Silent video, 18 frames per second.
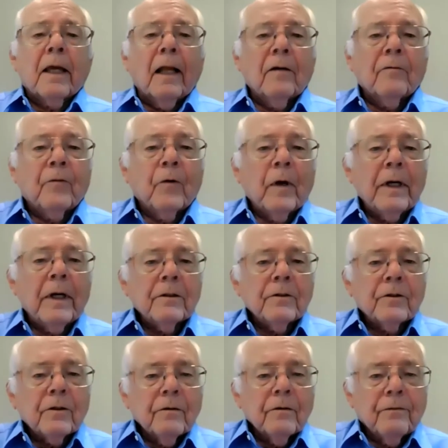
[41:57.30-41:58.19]

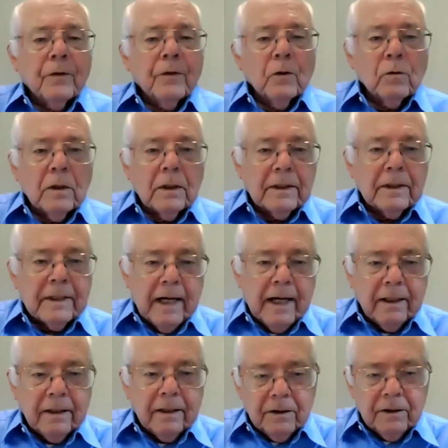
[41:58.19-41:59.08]
California's fuel
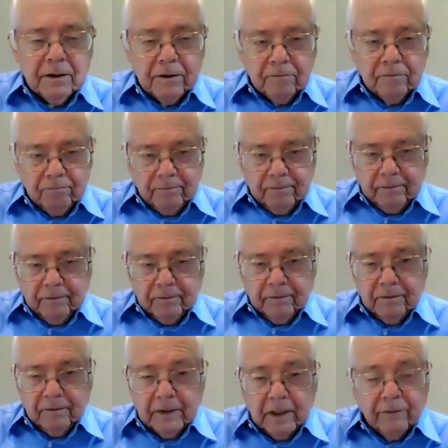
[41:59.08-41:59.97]
tax,
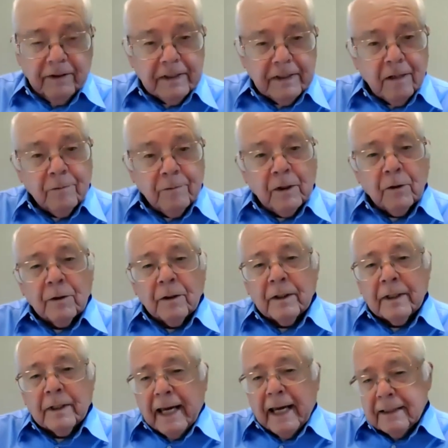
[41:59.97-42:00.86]
every time you go
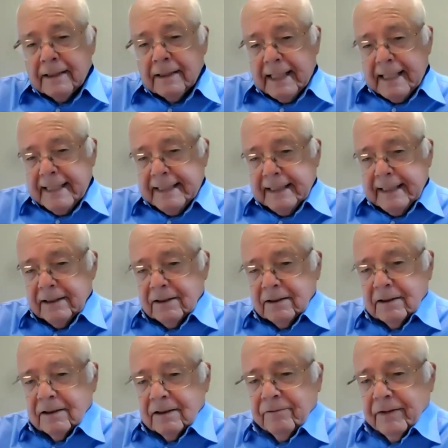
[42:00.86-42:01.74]
to the gas
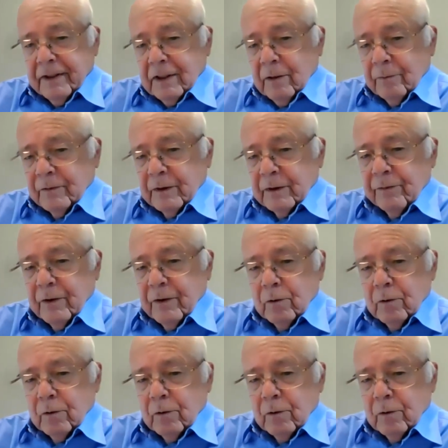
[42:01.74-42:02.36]
station and fill up with